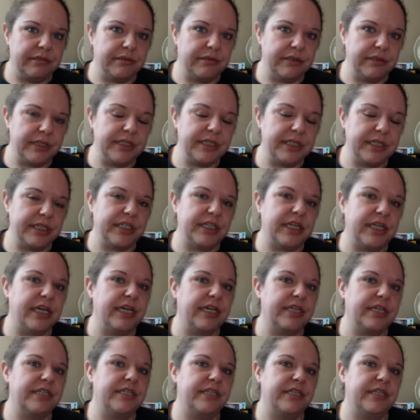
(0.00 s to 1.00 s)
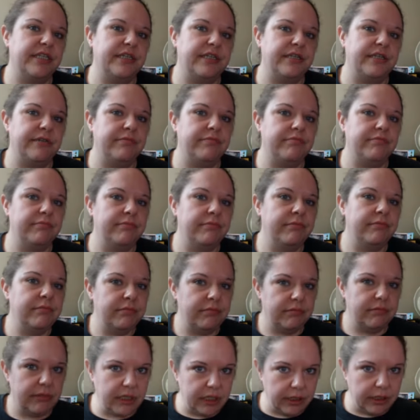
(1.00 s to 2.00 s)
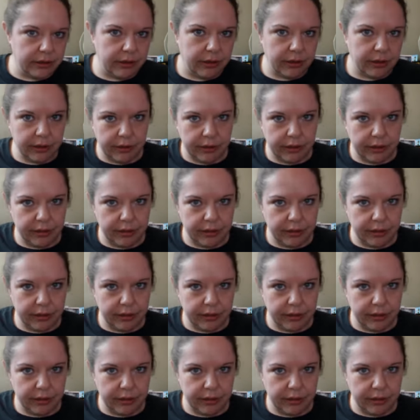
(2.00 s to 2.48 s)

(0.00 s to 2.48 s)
Lisa Jackson, along